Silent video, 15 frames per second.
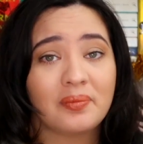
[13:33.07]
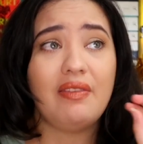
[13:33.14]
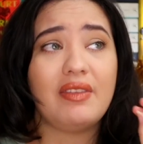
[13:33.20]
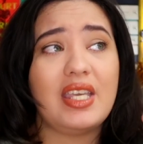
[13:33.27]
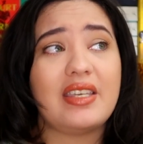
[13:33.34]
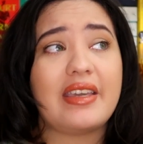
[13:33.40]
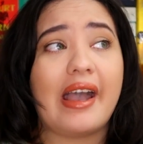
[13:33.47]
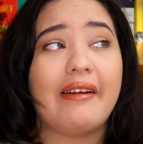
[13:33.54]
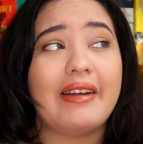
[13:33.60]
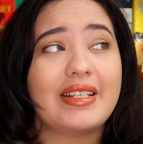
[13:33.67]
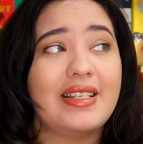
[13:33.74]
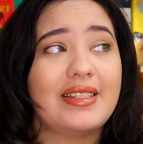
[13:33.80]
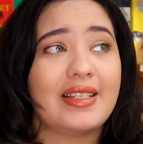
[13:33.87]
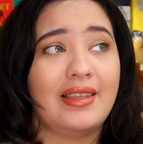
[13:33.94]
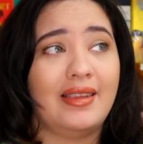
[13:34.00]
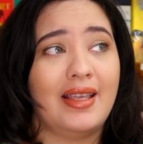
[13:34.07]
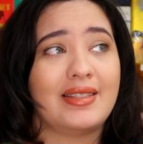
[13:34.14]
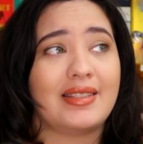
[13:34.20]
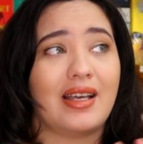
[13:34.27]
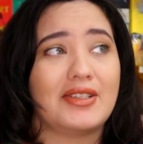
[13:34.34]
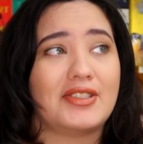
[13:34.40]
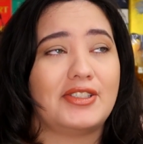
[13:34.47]
The characters in
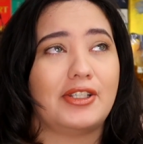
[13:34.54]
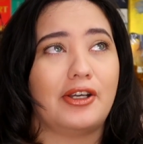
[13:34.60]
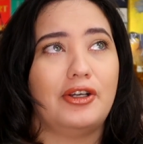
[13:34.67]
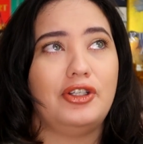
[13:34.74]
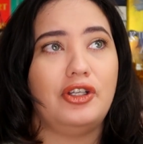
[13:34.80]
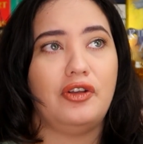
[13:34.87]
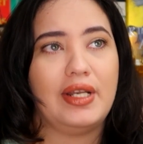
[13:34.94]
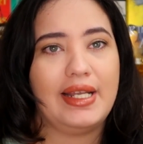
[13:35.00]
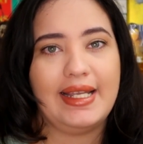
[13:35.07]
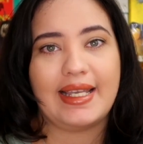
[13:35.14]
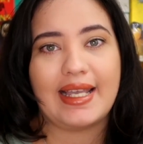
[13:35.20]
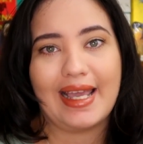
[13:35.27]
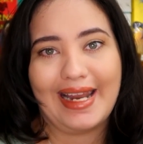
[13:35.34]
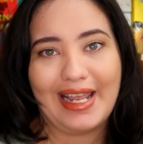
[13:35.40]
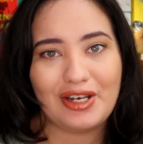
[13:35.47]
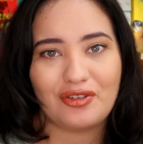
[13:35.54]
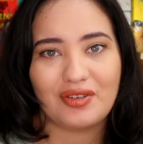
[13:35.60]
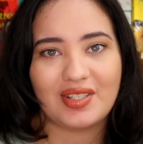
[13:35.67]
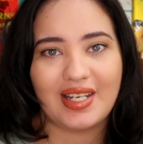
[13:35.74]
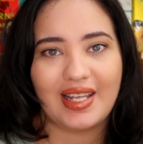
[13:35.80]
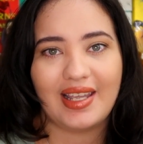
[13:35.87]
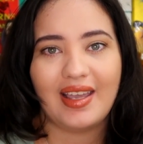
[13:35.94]
this are so unique and
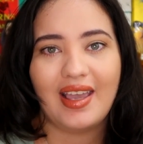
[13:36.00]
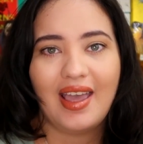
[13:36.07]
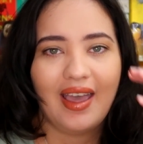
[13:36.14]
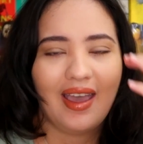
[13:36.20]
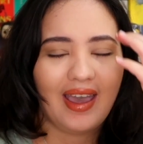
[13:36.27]
interesting,